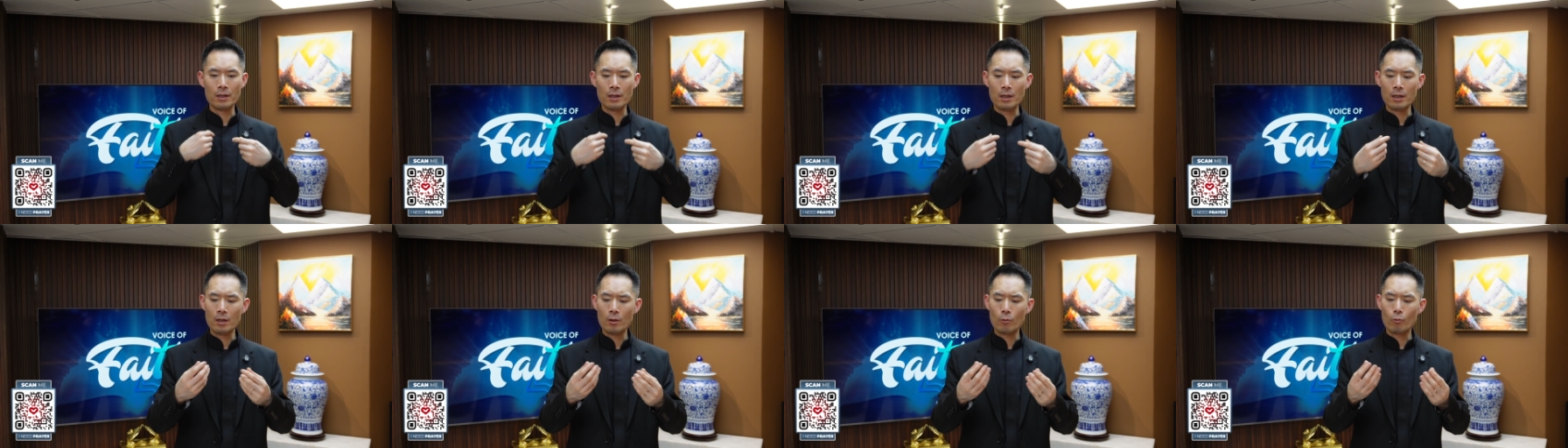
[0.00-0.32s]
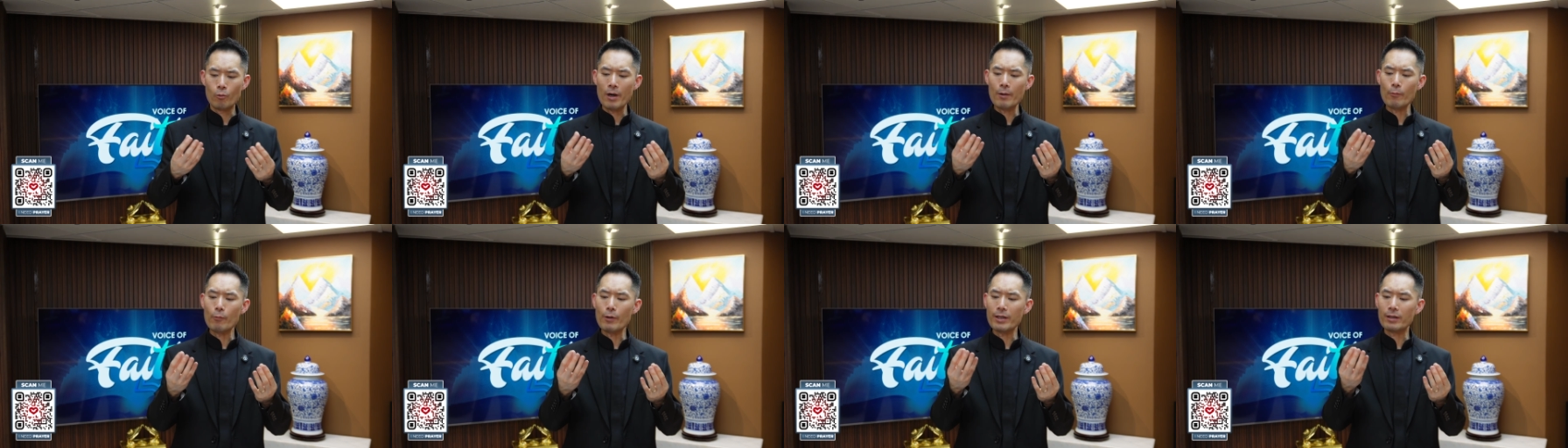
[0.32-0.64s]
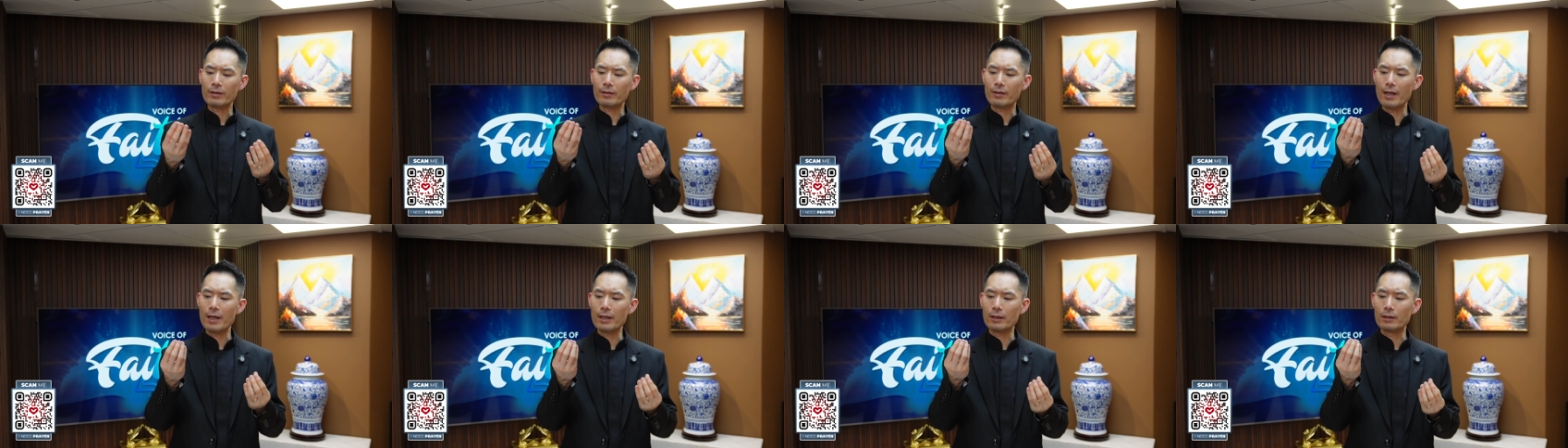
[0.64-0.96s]
When we
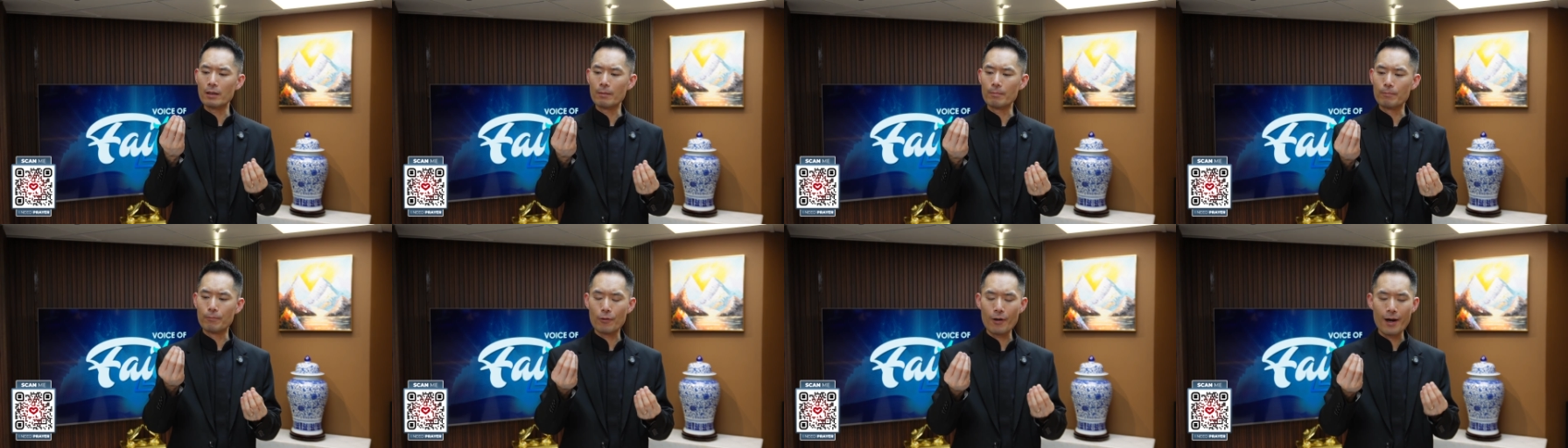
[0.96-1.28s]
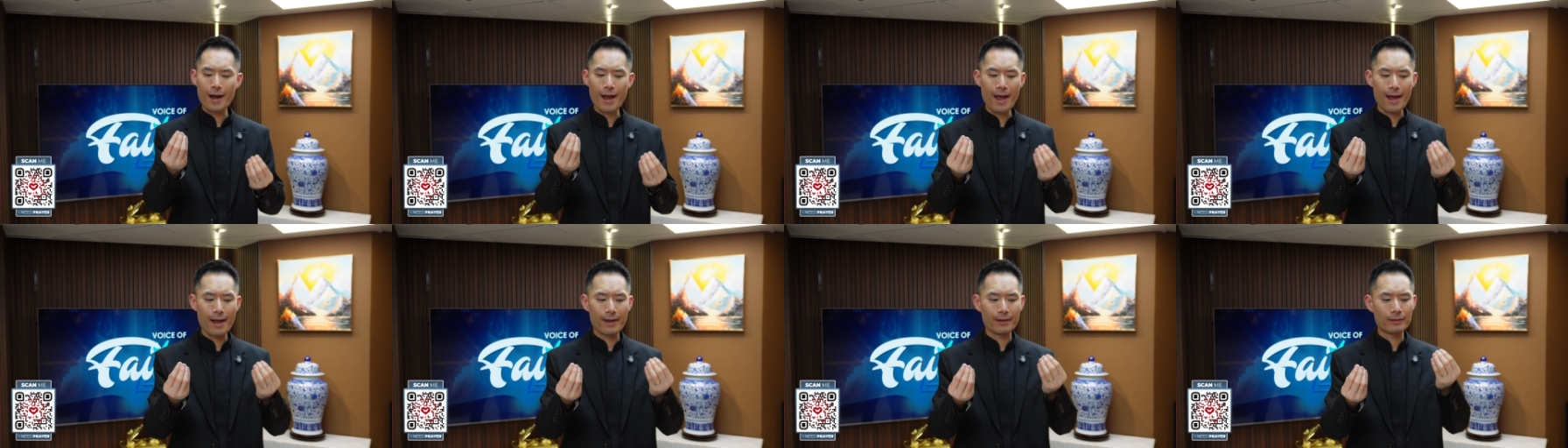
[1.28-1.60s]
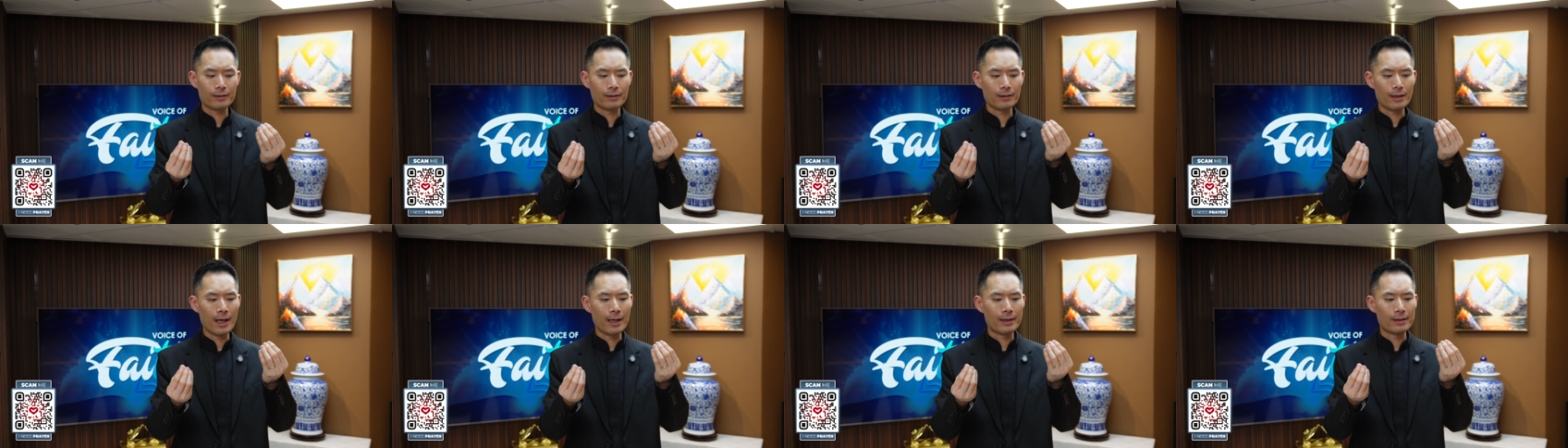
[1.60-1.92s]
take the bread
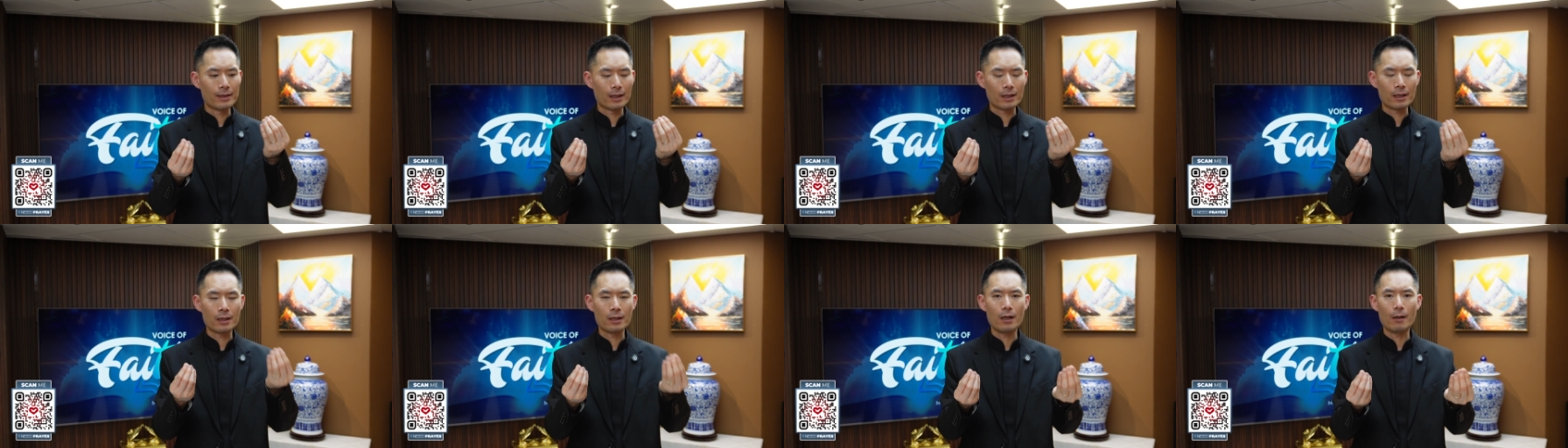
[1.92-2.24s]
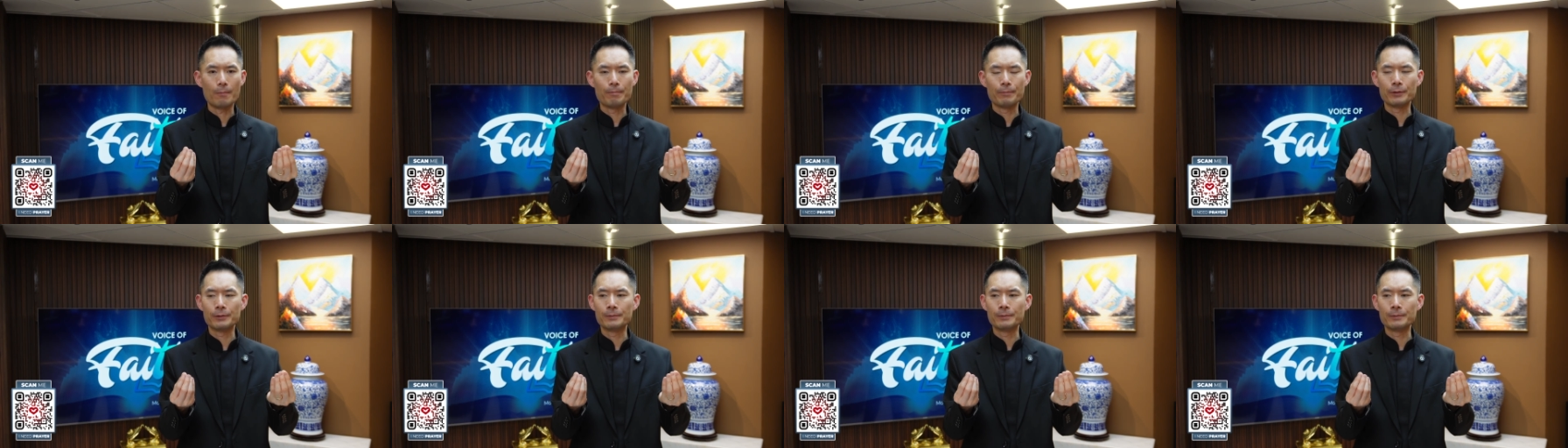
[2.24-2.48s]
and the cup